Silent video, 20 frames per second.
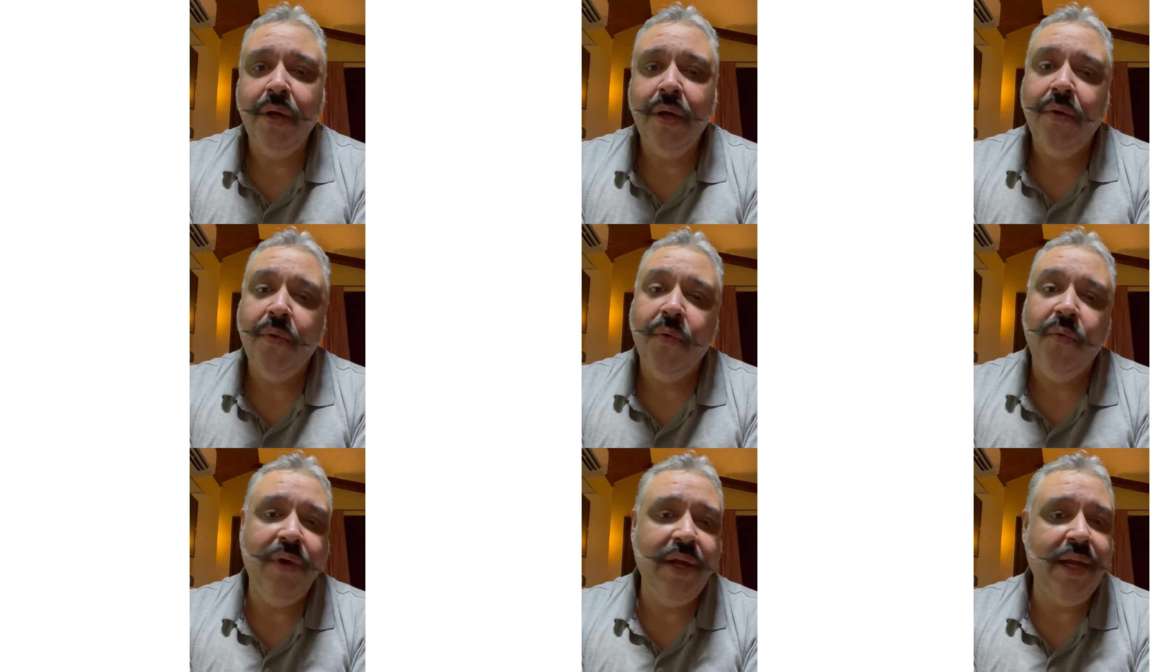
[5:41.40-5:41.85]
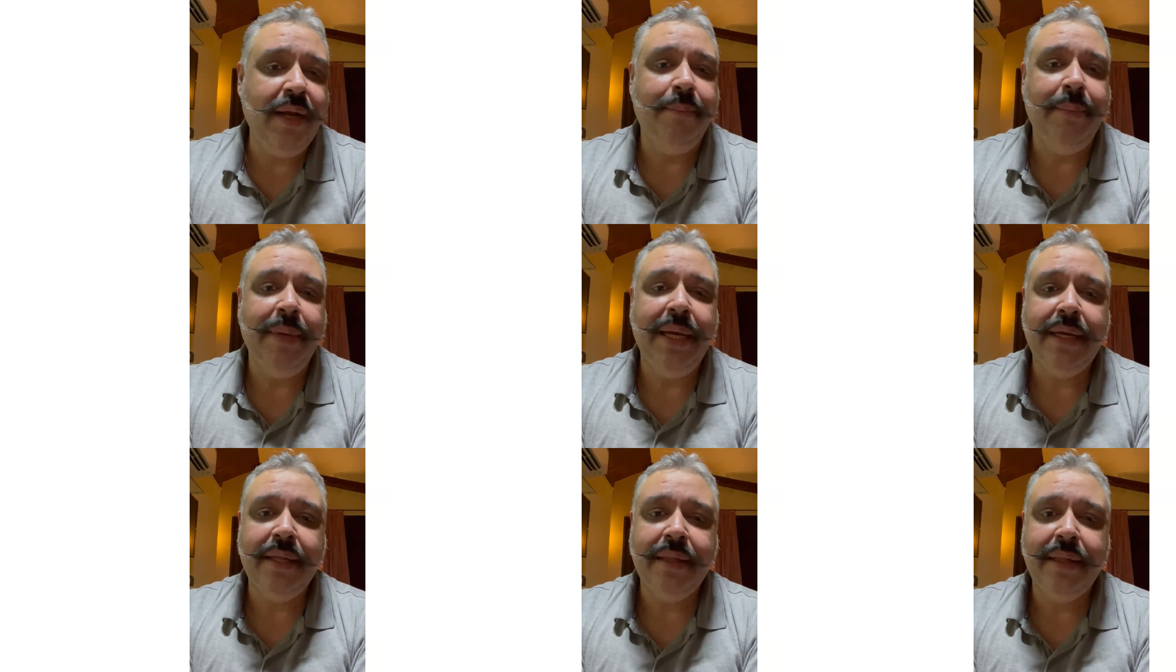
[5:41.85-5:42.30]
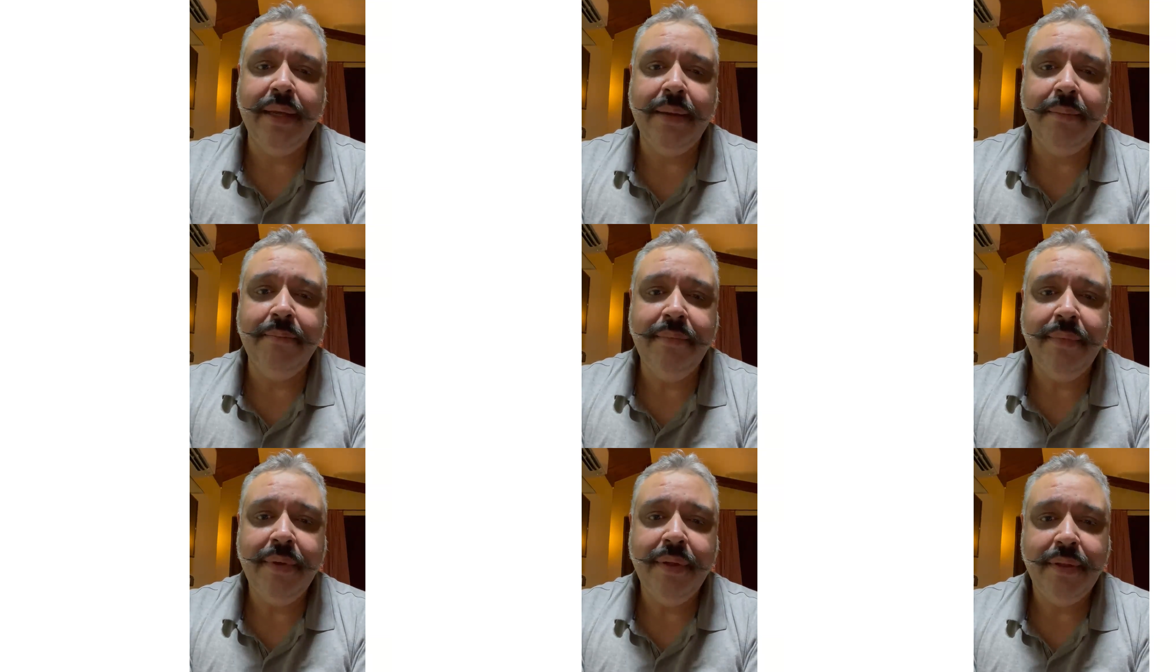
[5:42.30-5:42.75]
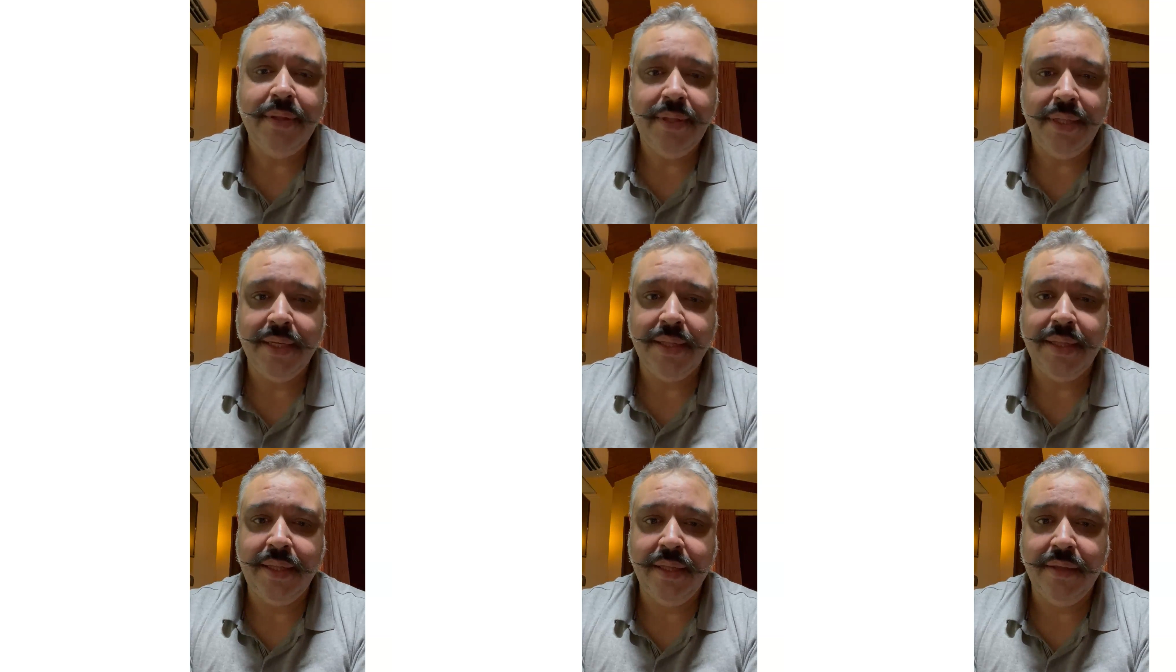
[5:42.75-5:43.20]
will make them
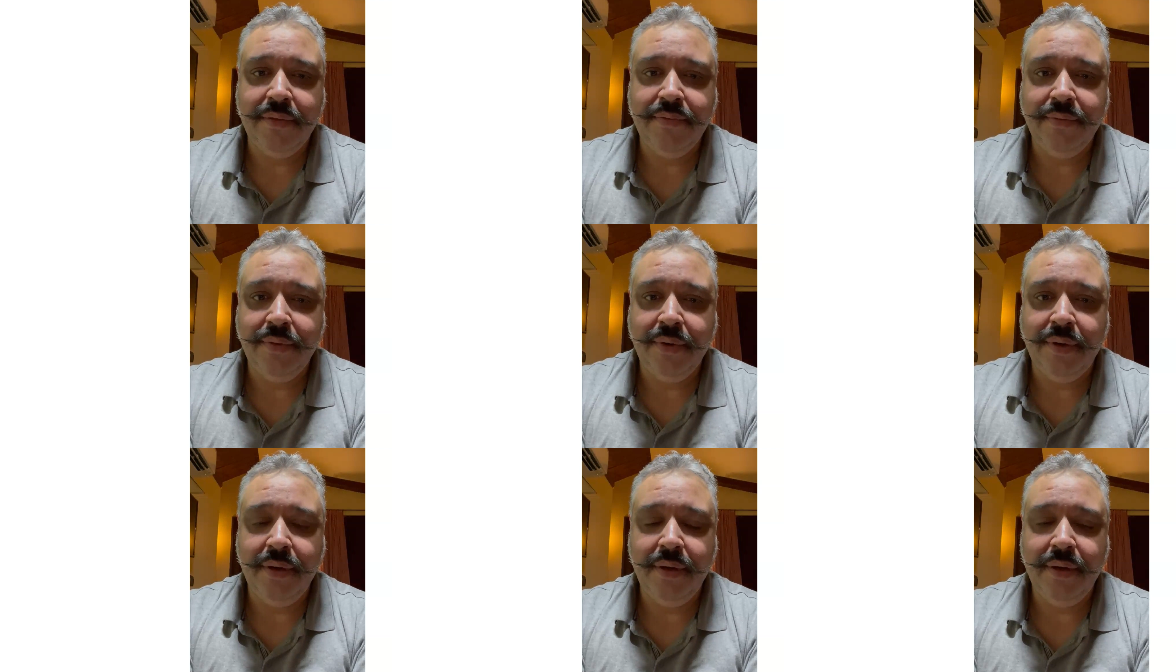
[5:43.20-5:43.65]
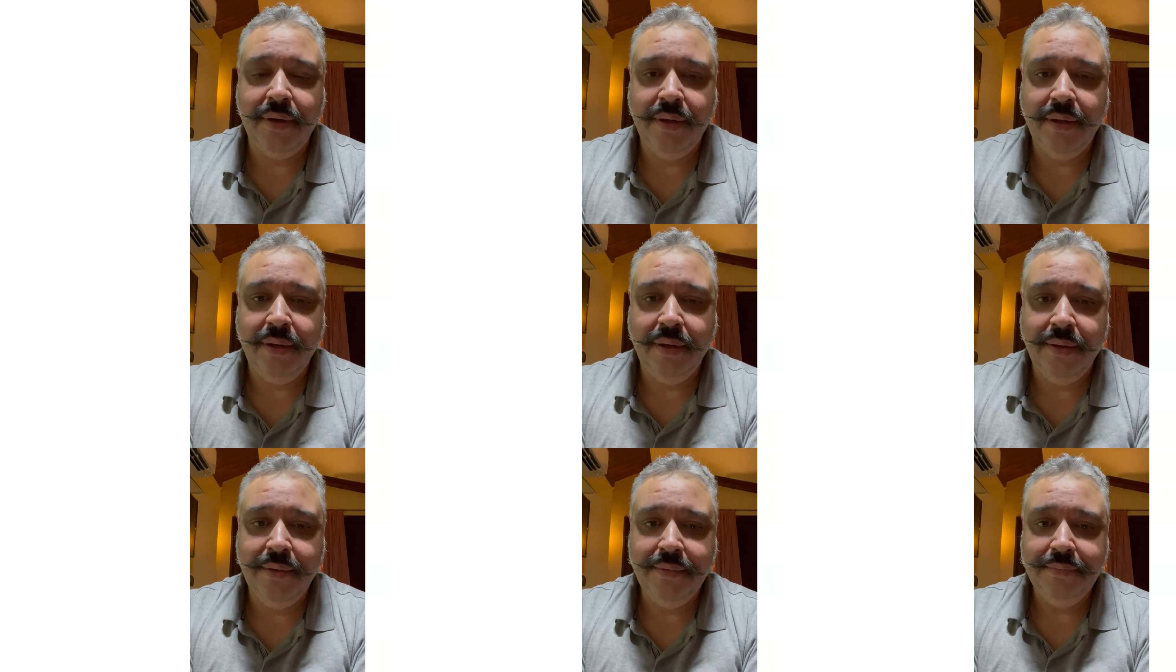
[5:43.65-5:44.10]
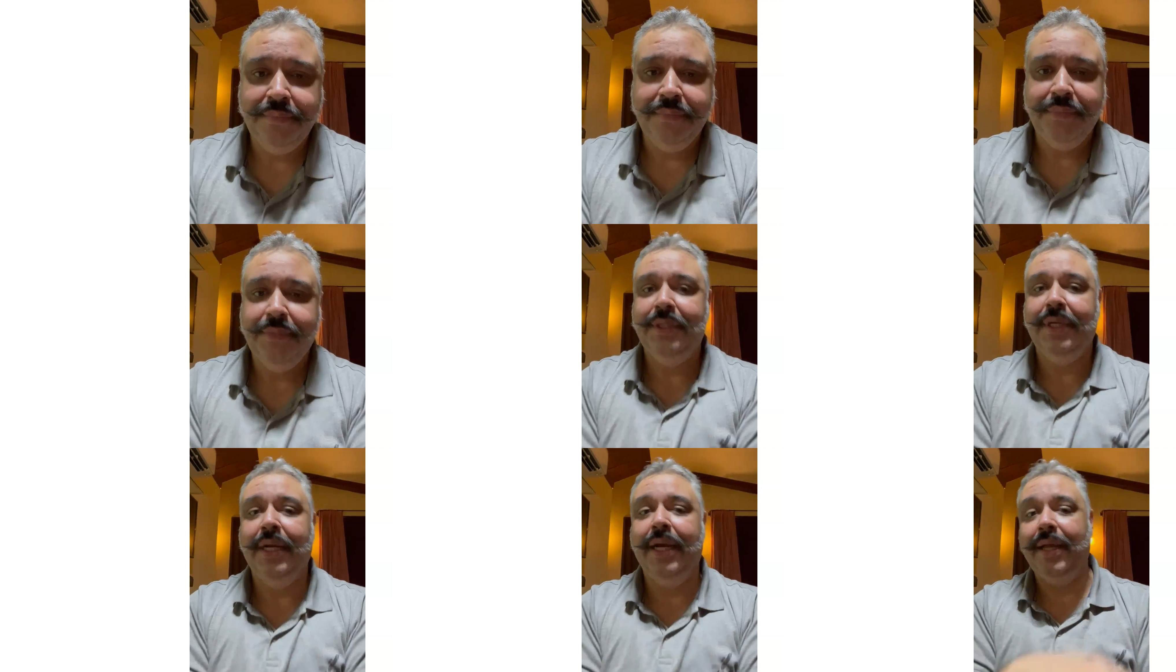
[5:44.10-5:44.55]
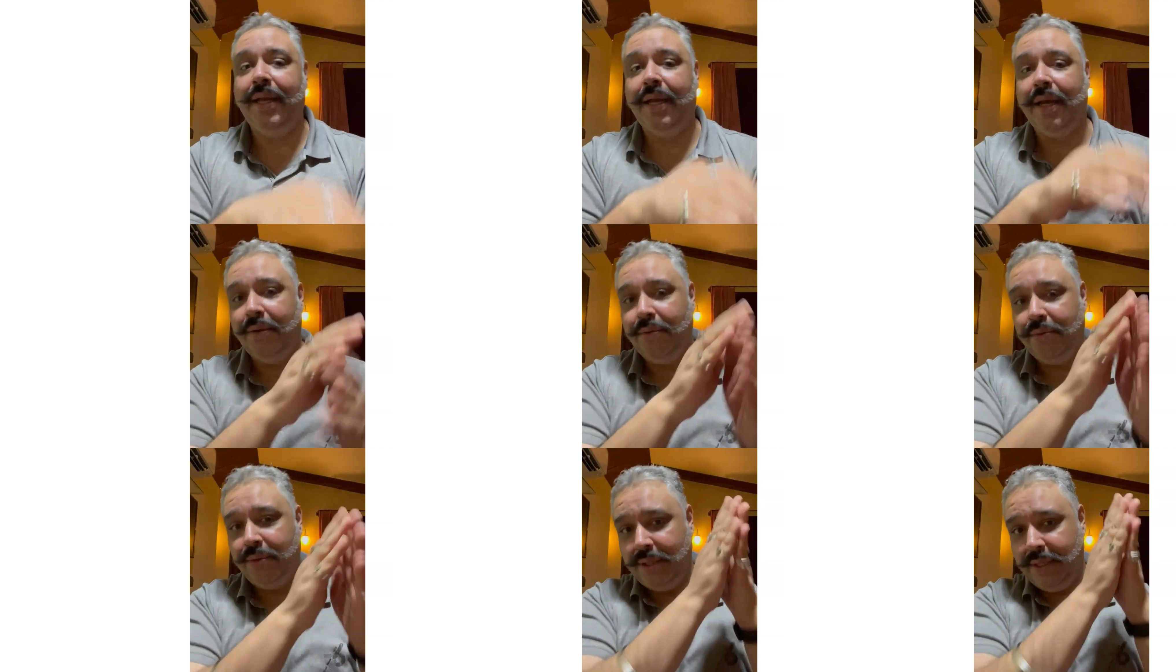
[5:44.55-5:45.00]
successful. Jai
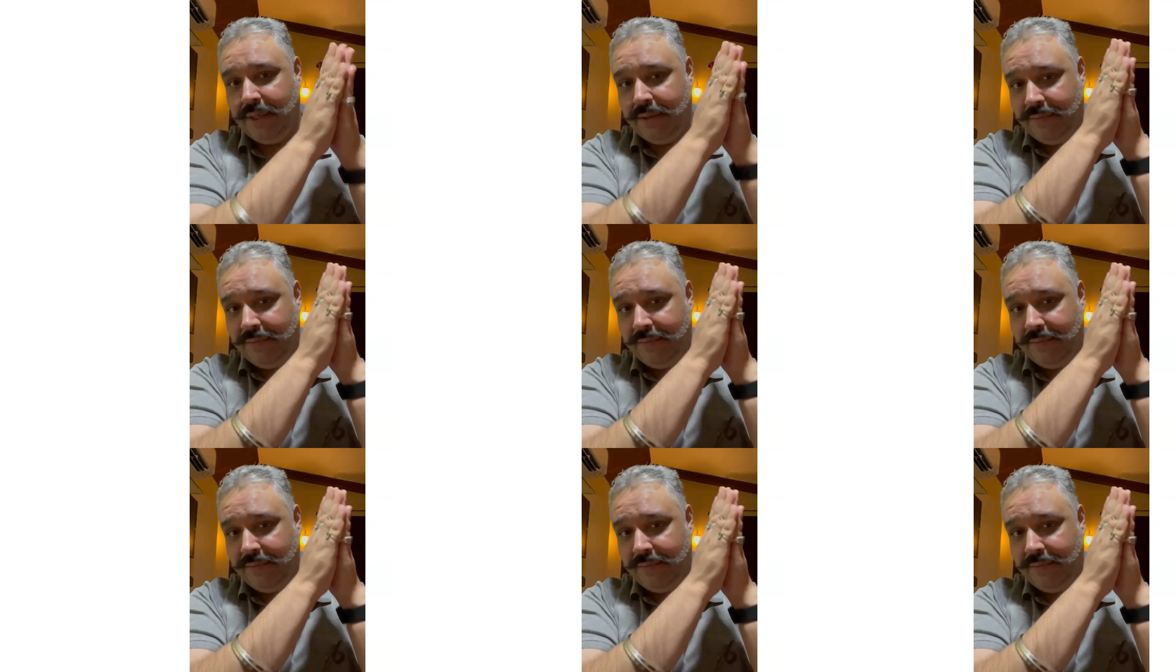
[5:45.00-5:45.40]
Rahu Dev.